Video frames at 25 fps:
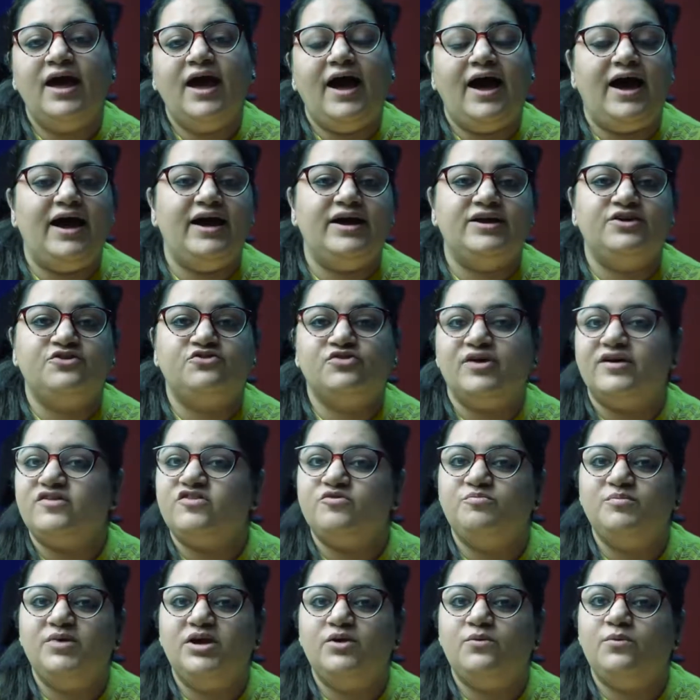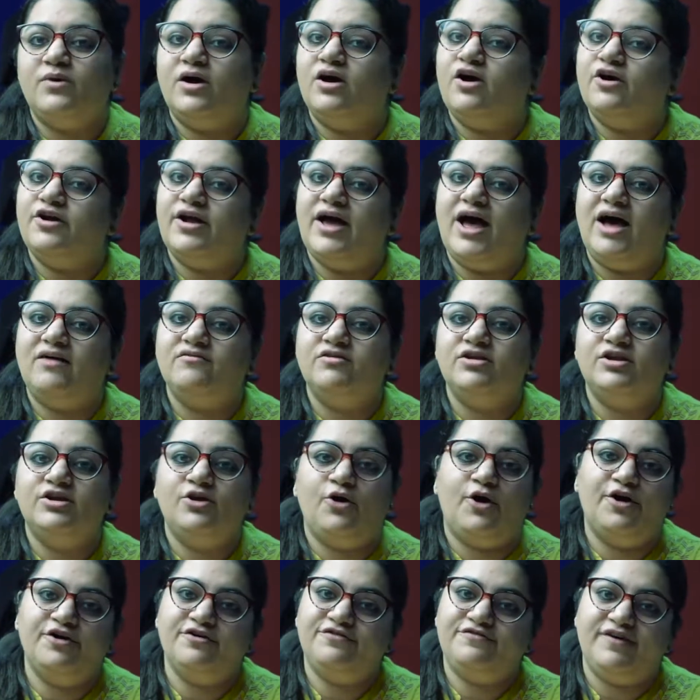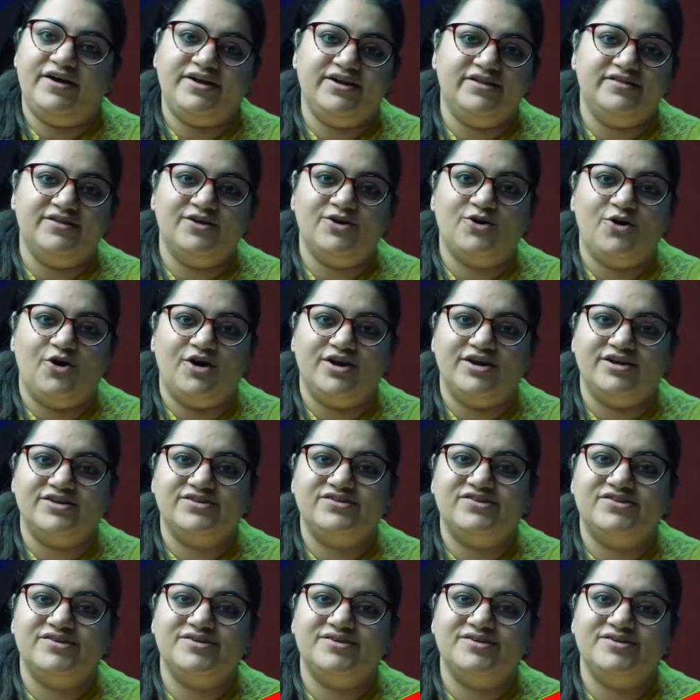And trust me, we are going to have a lot of fun in the college.